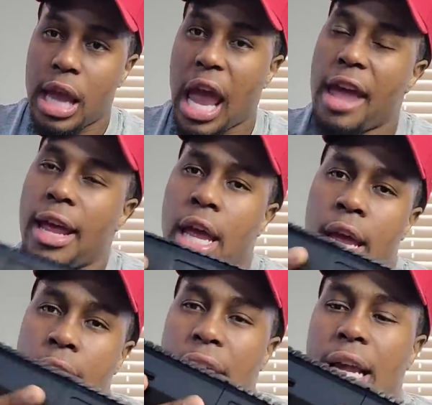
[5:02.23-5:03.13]

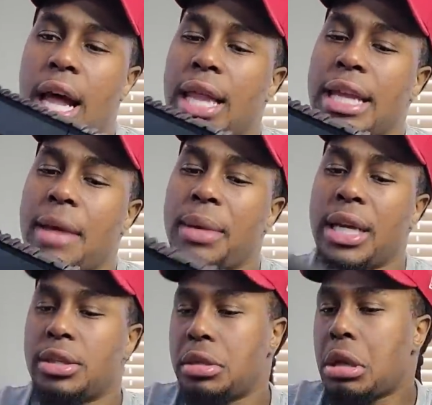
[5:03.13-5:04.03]
And they call it that
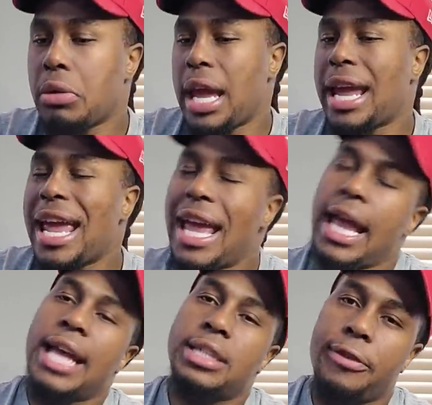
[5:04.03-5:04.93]
because, you know, it
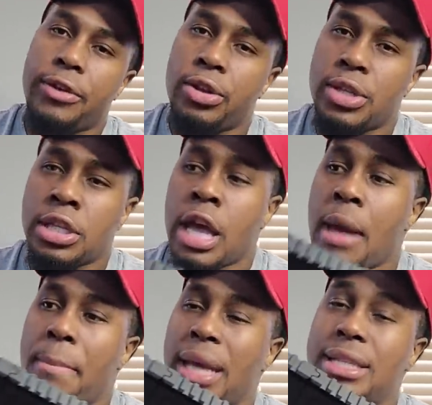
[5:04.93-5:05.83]
has different uses.
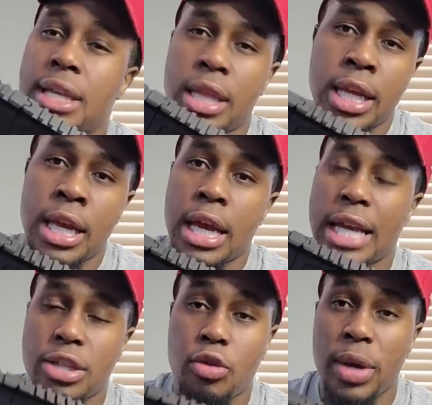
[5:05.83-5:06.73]
Basically,
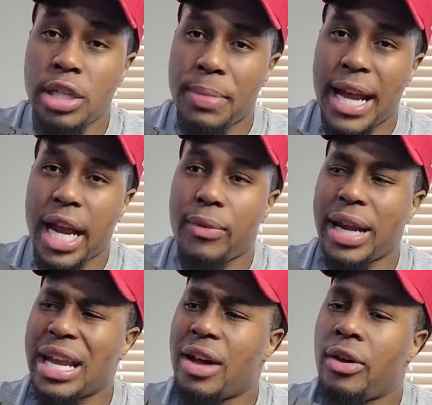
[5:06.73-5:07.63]
it's a 300 blackout right
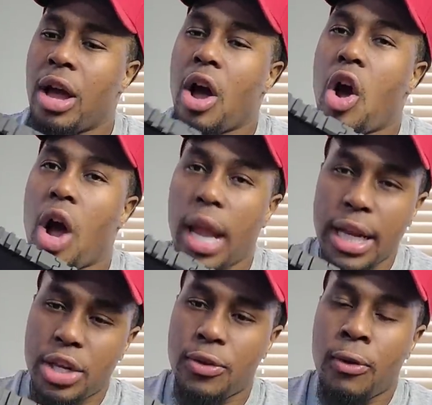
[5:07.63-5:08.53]
now. All I
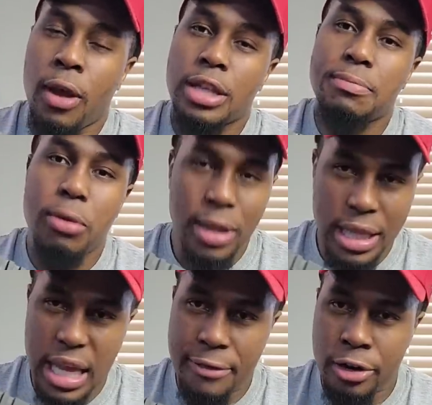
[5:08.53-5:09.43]
do is pull a
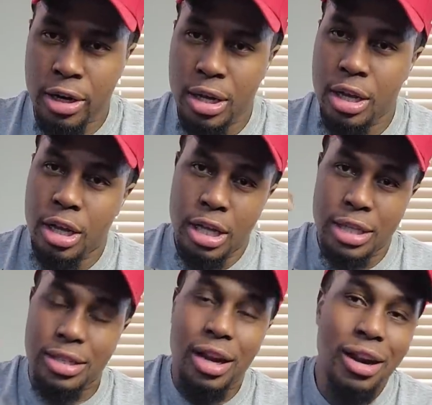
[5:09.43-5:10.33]
lever,
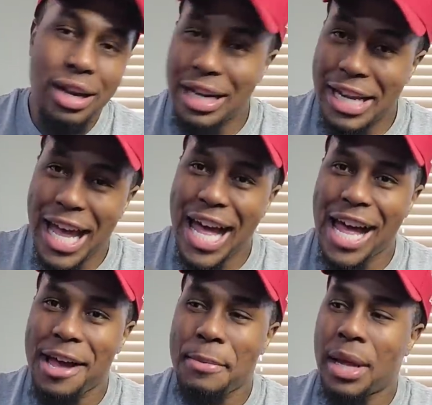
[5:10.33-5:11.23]
turn a
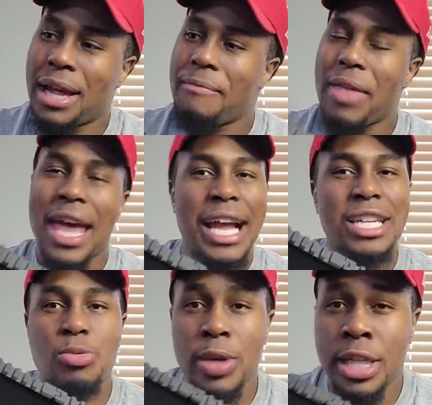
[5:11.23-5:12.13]
knob, and I can
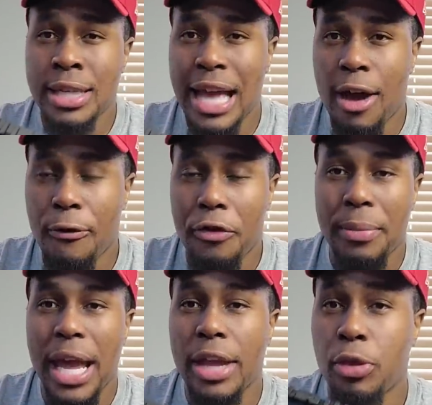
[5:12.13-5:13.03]
switch this out from
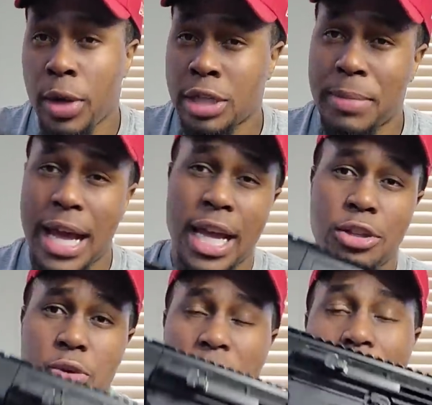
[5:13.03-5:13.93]
a 300
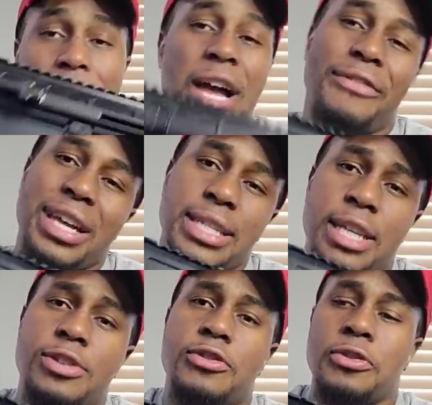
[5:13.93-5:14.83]
blackout to a
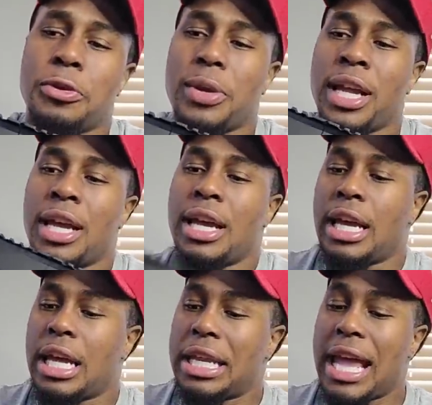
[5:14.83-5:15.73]
5.56-223.
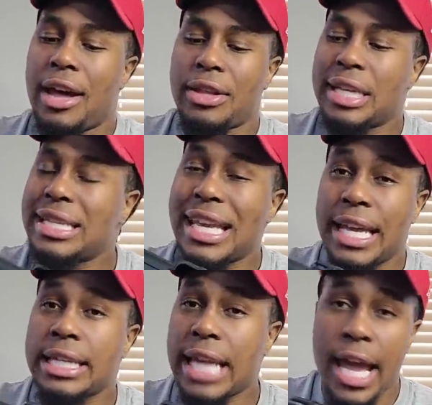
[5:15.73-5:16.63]
Now, this
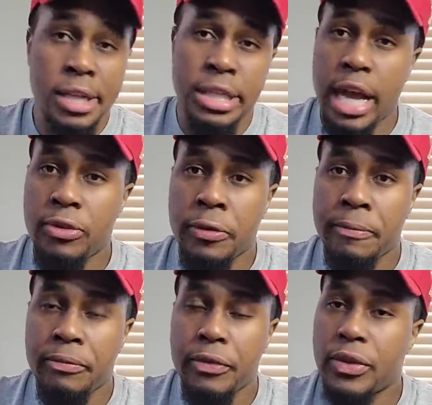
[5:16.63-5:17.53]
is, hands down,
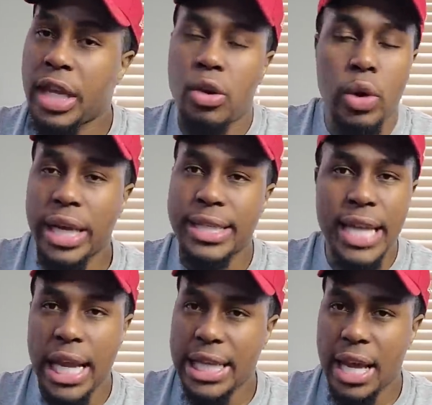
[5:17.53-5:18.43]
the quickest
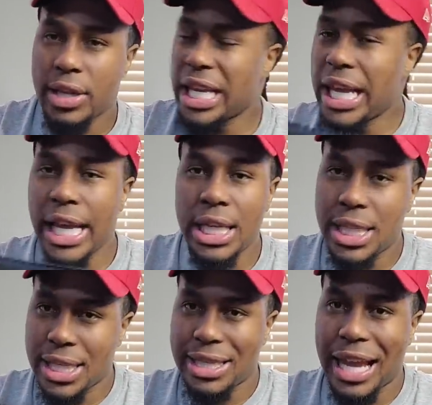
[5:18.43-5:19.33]
takedown, the
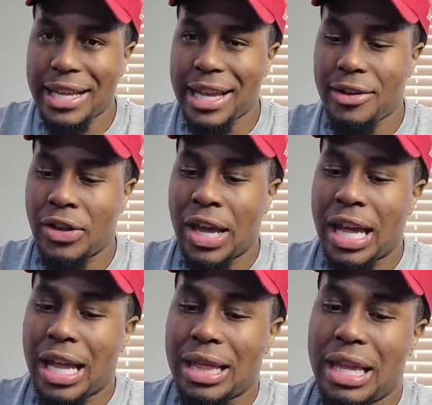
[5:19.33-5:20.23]
easiest takedown,
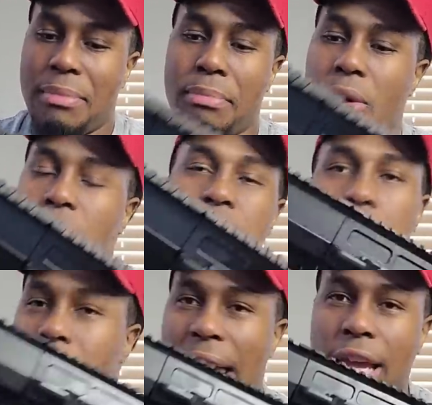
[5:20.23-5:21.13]
the most,
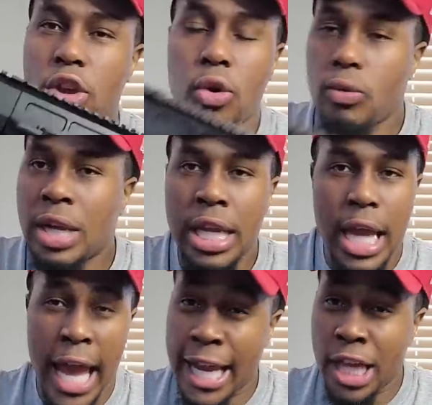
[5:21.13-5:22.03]
like, you don't need
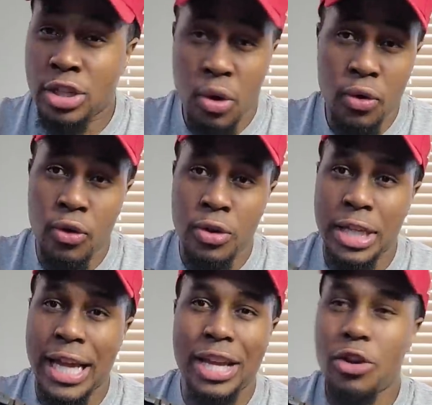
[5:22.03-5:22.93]
any tool.
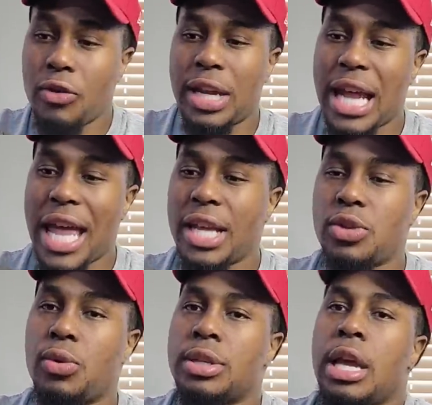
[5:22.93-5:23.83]
Like, you don't need any
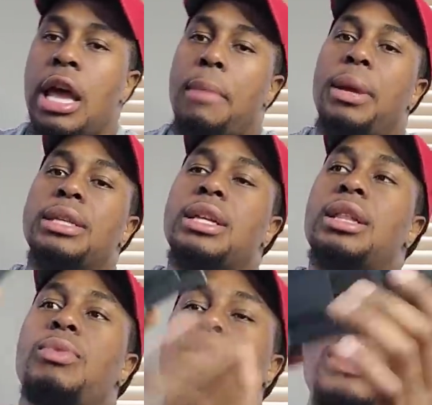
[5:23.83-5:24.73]
tools. Basically,
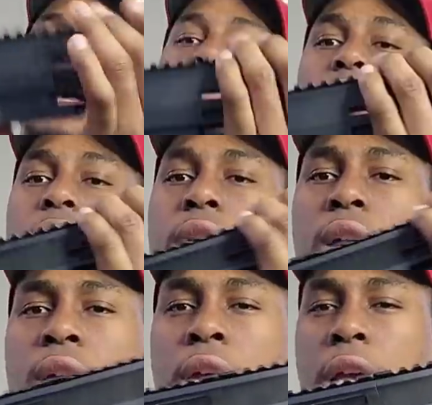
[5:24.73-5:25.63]
what you have here,
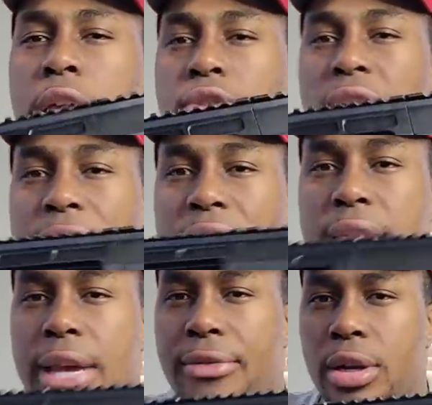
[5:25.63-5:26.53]
you have this
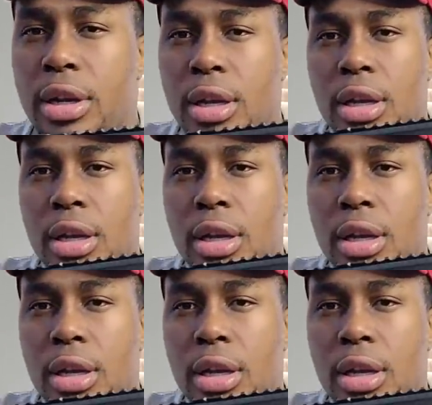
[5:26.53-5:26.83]
lever.